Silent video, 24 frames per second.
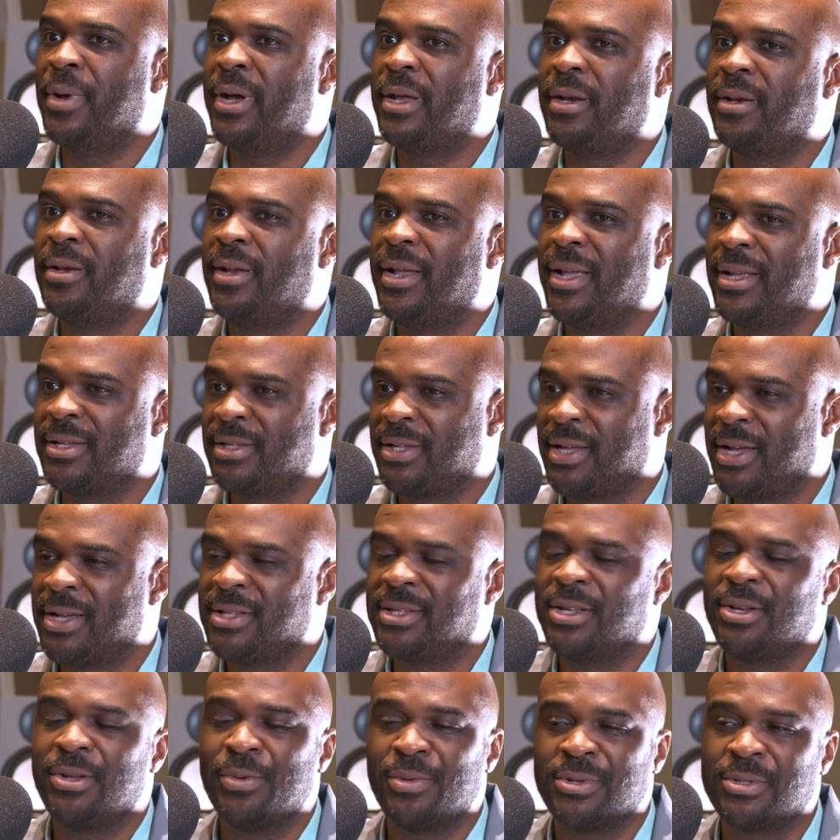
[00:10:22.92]
but his
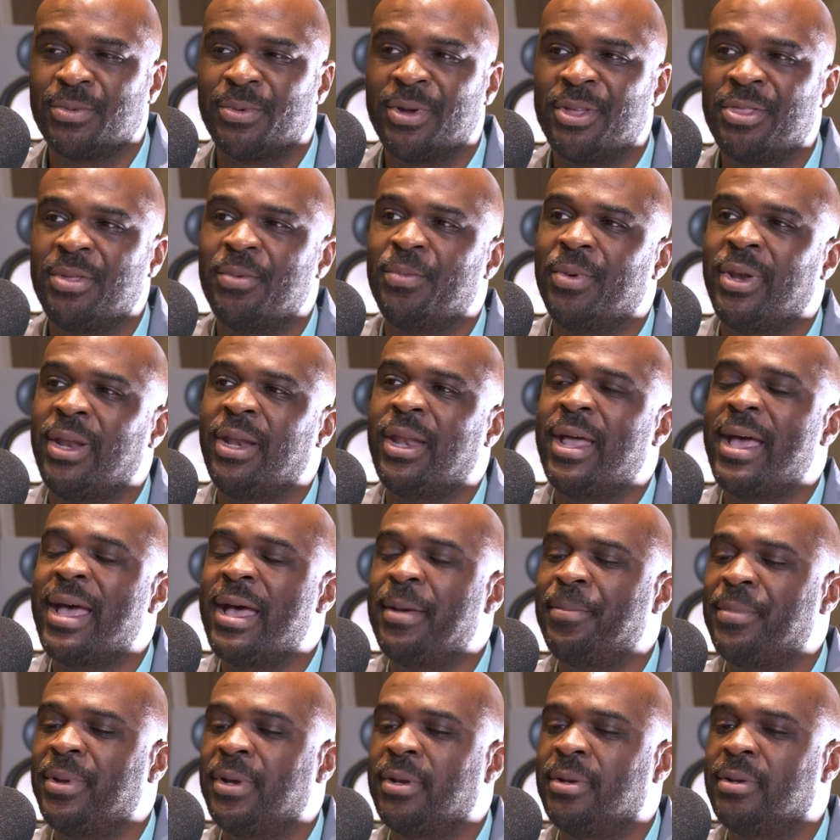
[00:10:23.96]
cousin who was with him when it
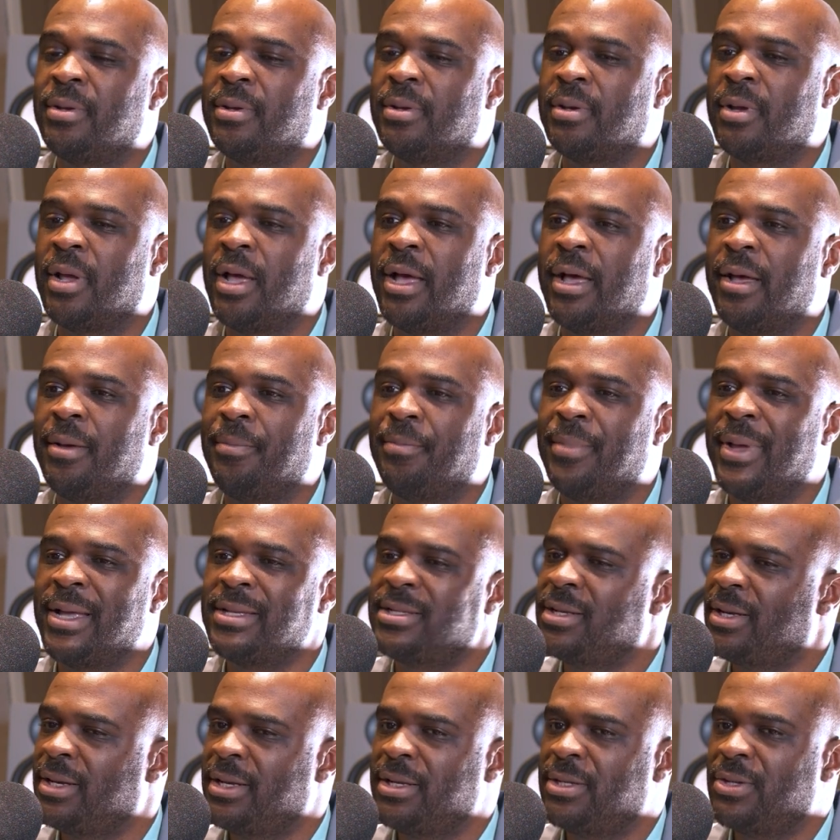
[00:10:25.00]
happened uh,
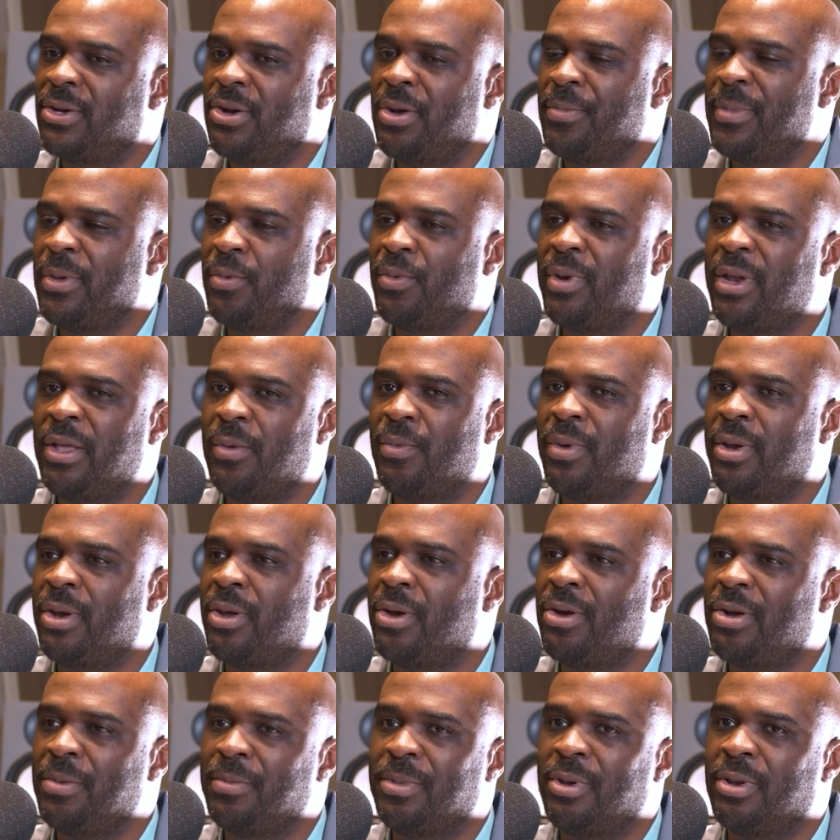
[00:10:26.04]
basically told me when he went
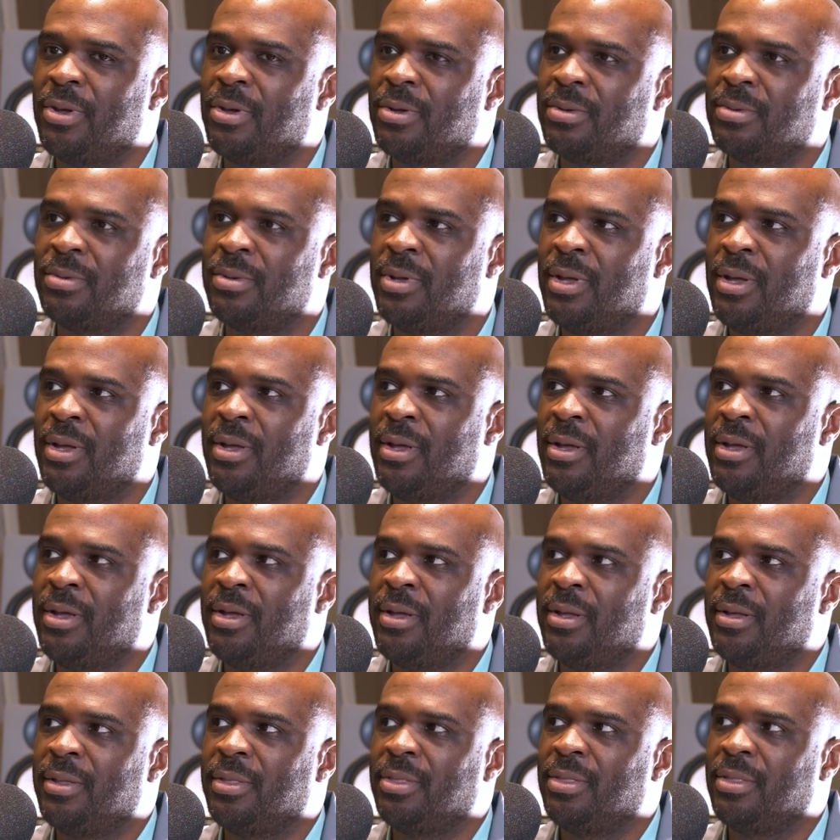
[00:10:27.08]
home you know
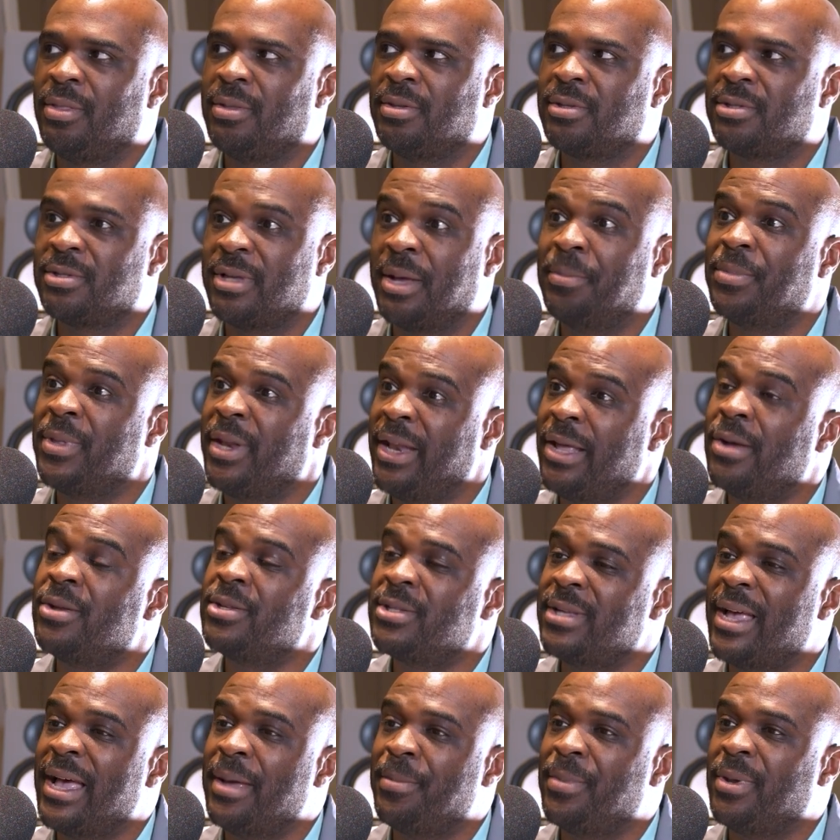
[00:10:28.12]
something
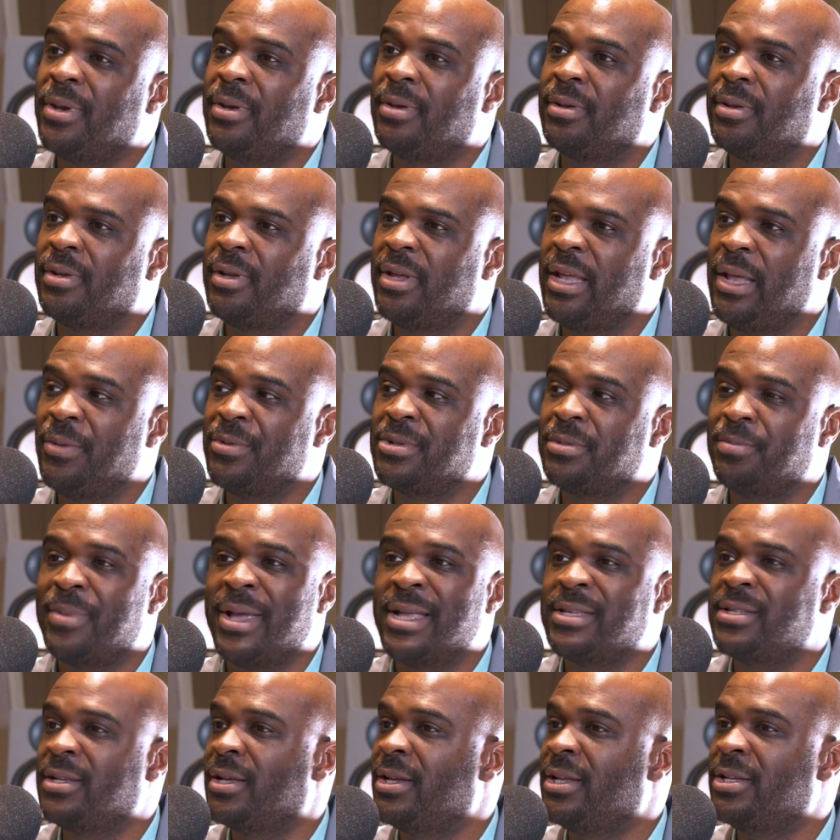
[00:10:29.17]
else happened he was
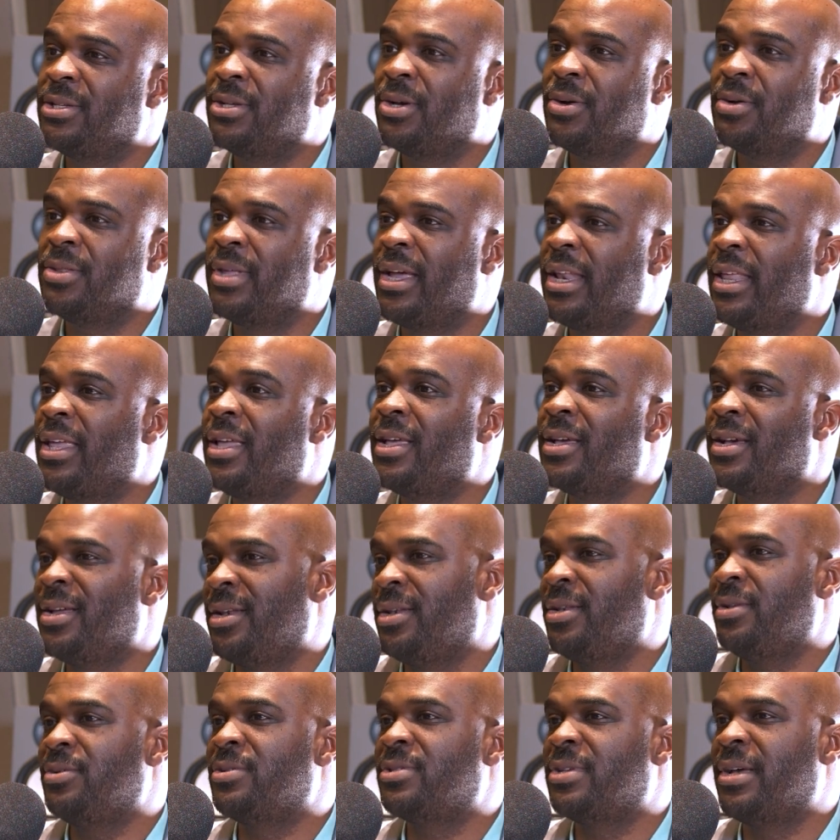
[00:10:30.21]
basically told that he
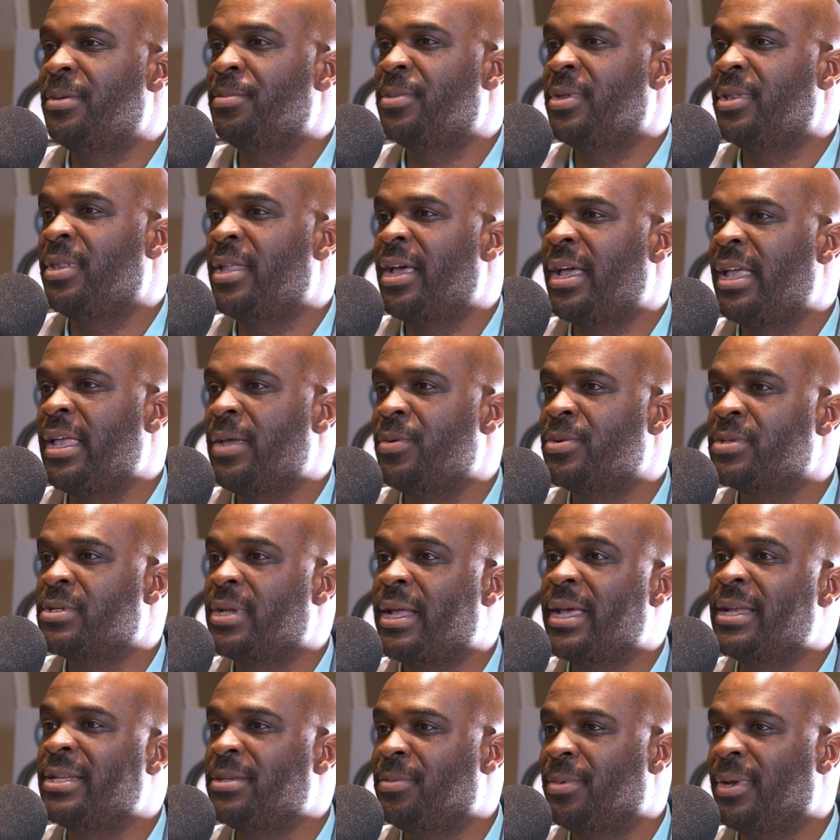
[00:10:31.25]
couldn't do something that he was
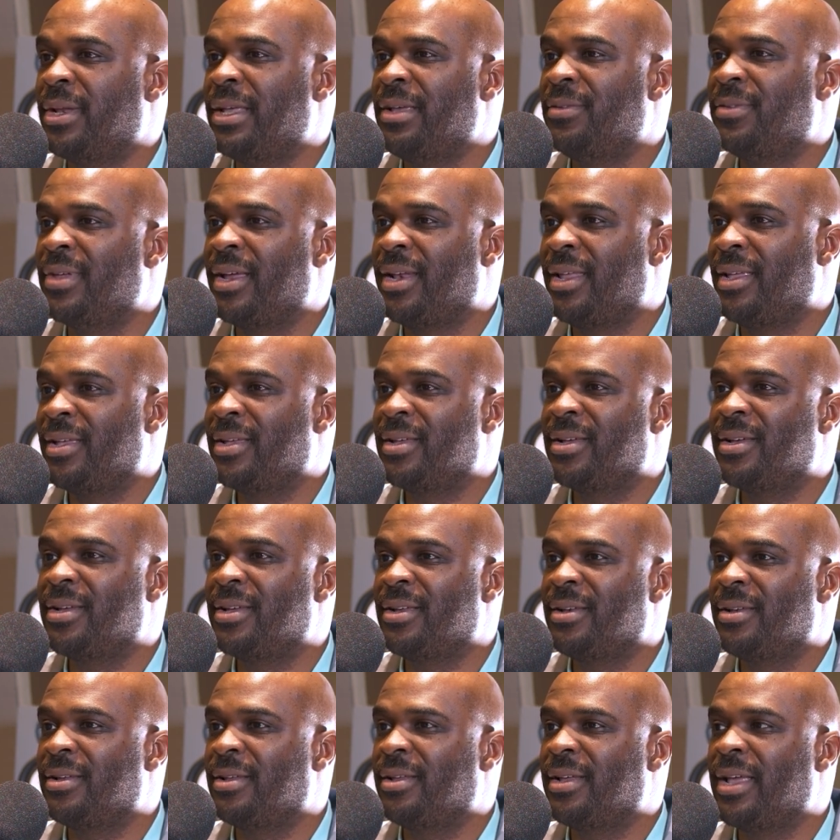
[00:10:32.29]
led to believe that he
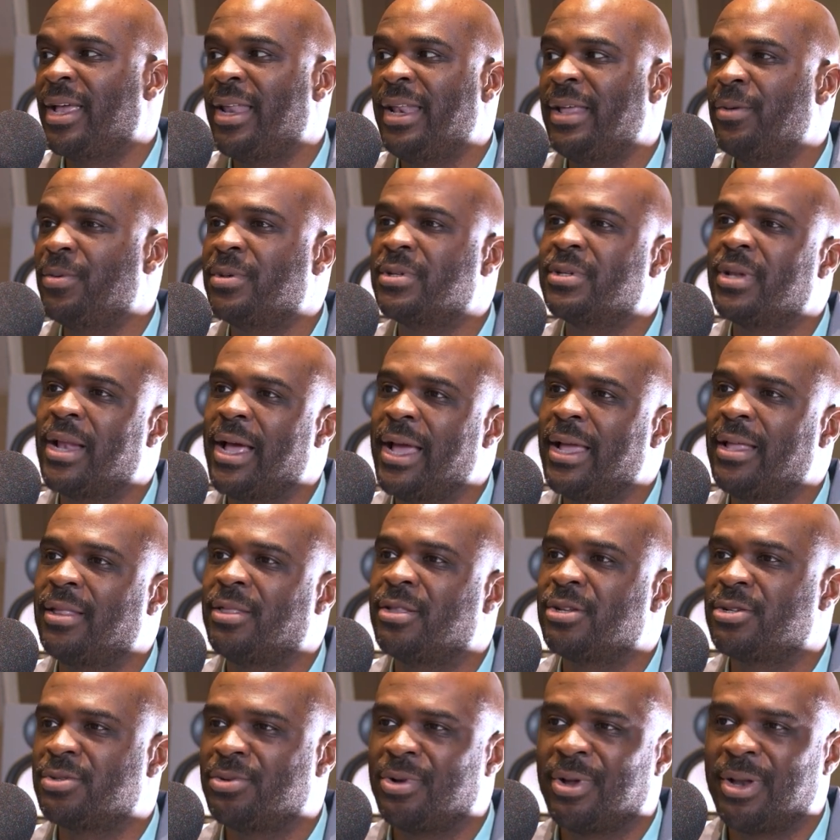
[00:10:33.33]
could and it was
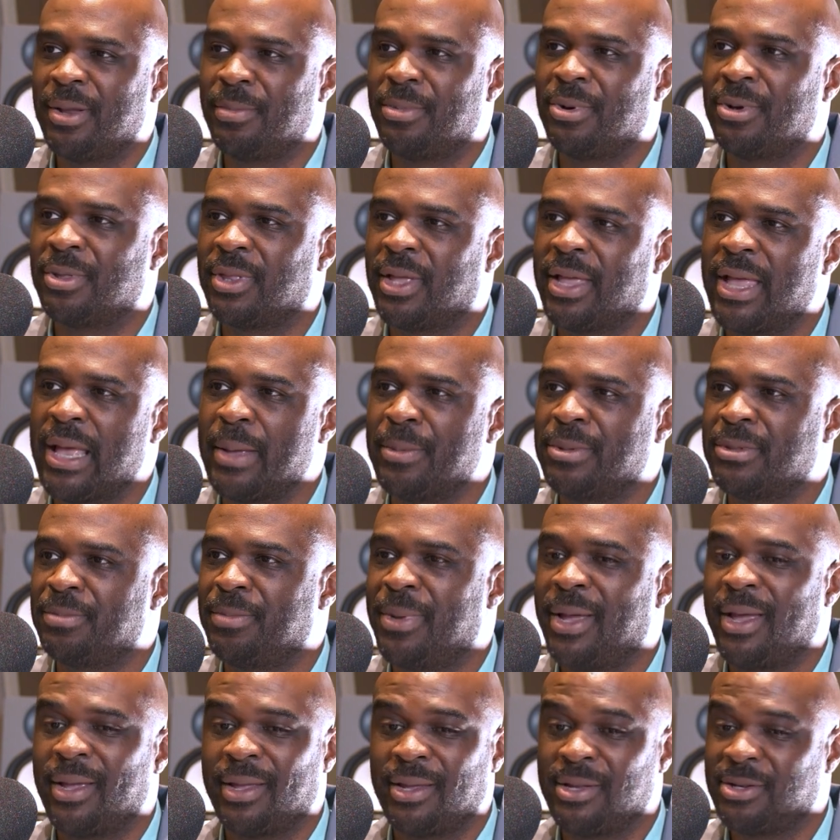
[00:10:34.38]
like the straw that broke the camel's
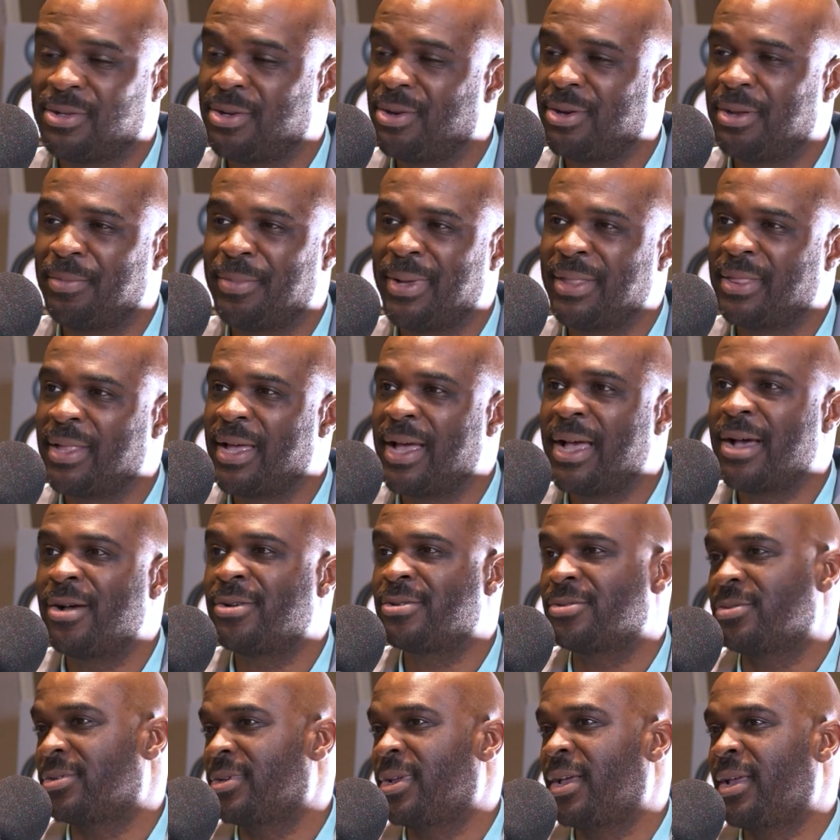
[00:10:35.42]
back he showed up at the
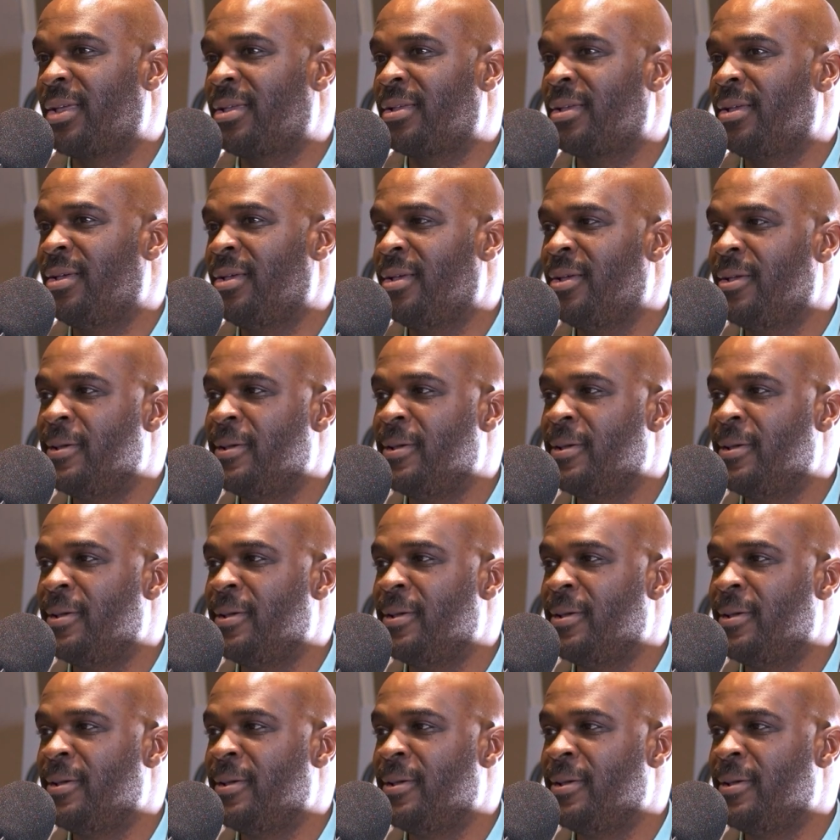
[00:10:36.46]
house was like